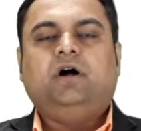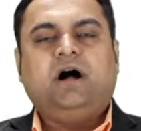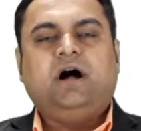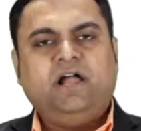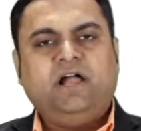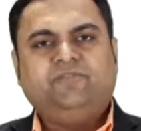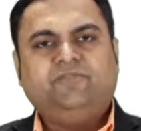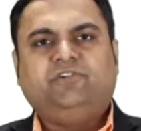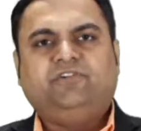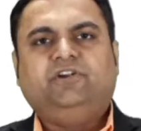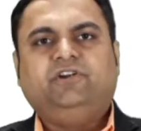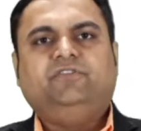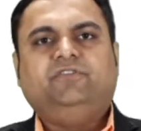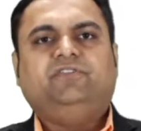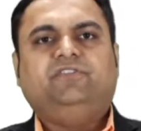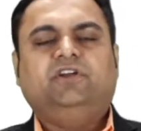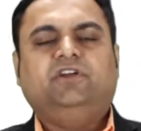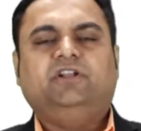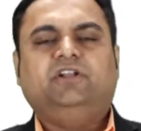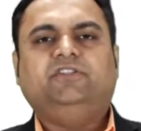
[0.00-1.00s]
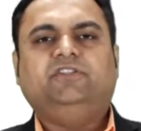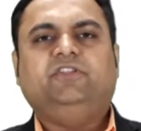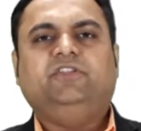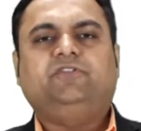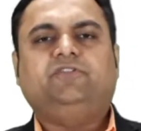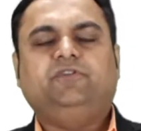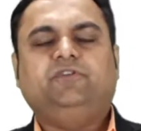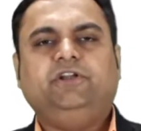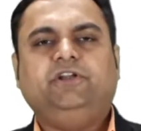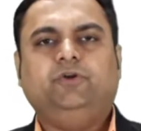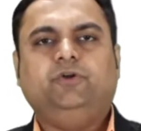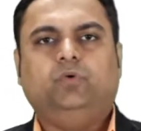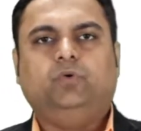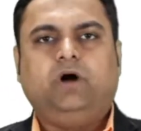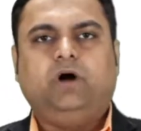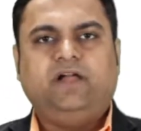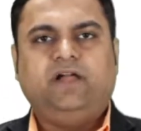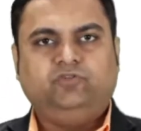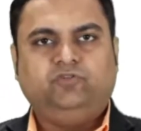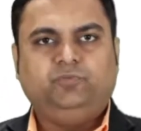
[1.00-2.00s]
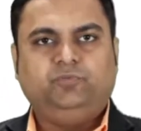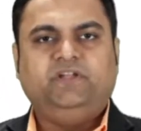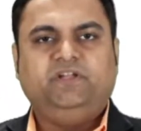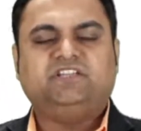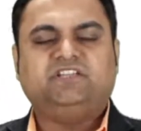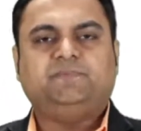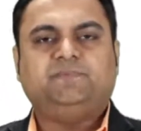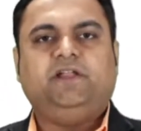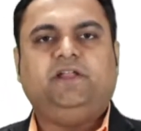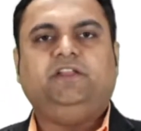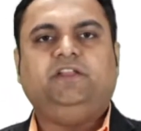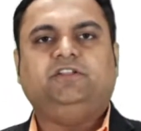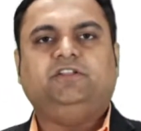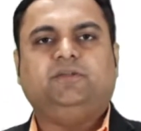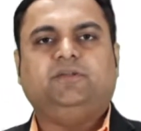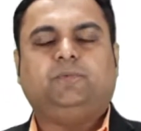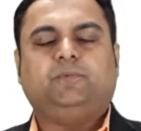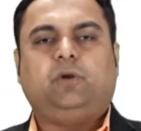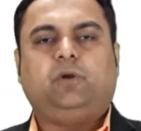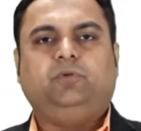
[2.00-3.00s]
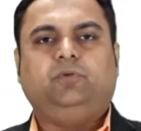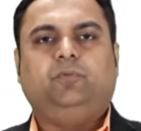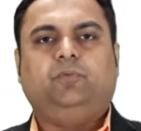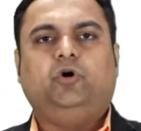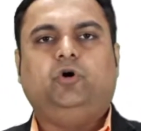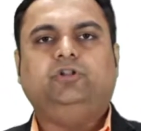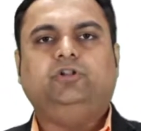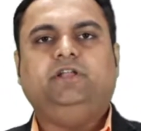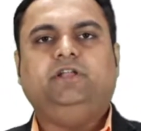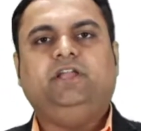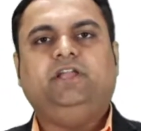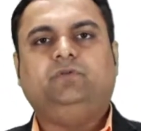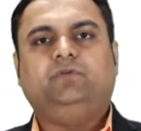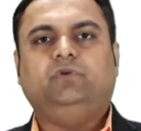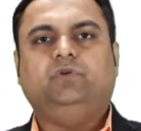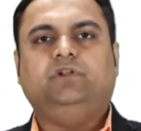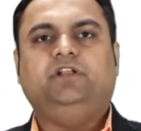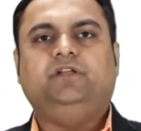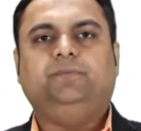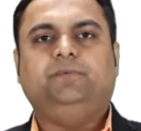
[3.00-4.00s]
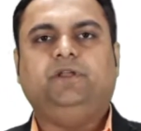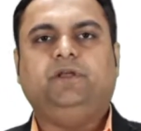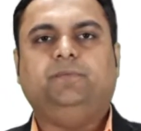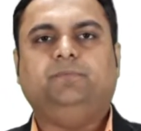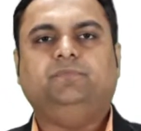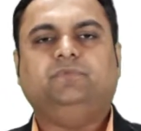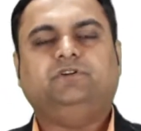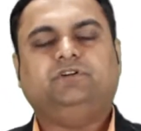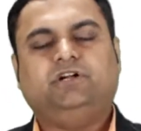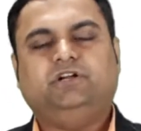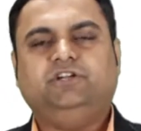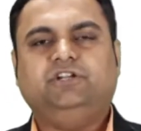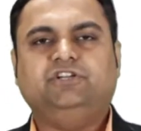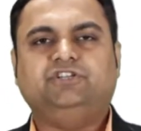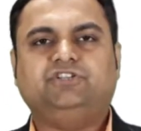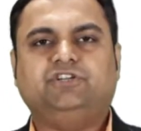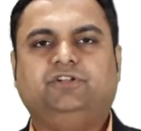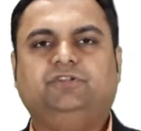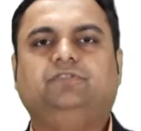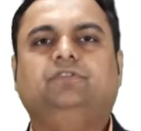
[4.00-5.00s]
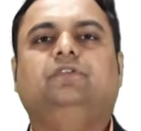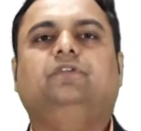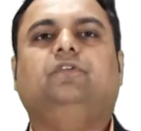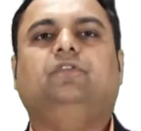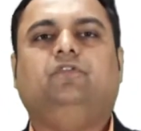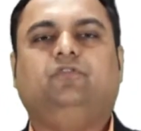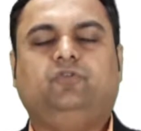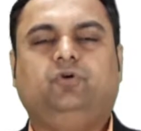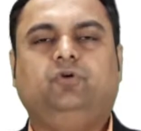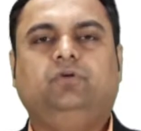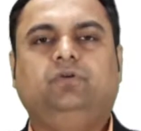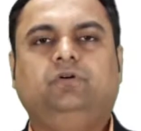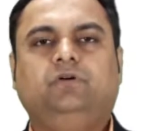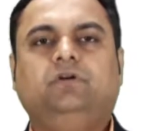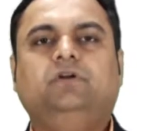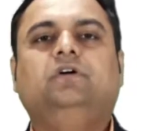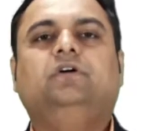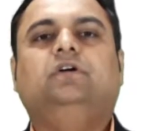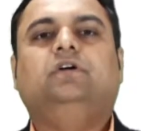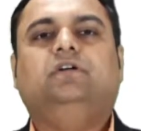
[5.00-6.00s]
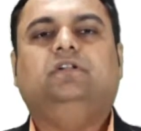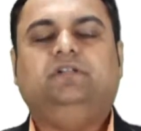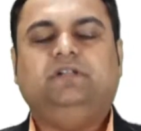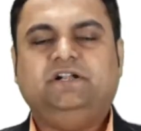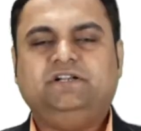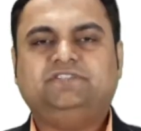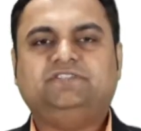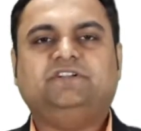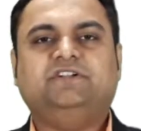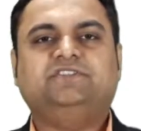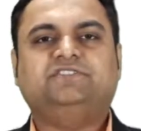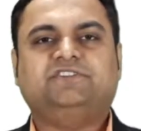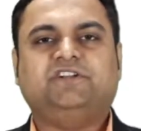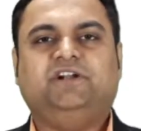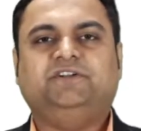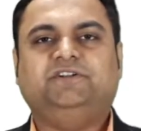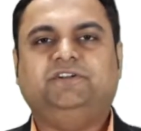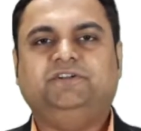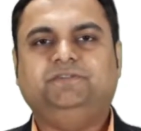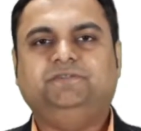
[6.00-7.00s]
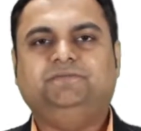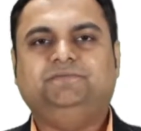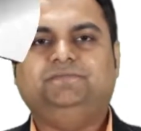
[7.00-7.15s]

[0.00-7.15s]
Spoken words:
Hi friends, here in this video, I would be explaining the problem on equilibrium condition. So, let's get started.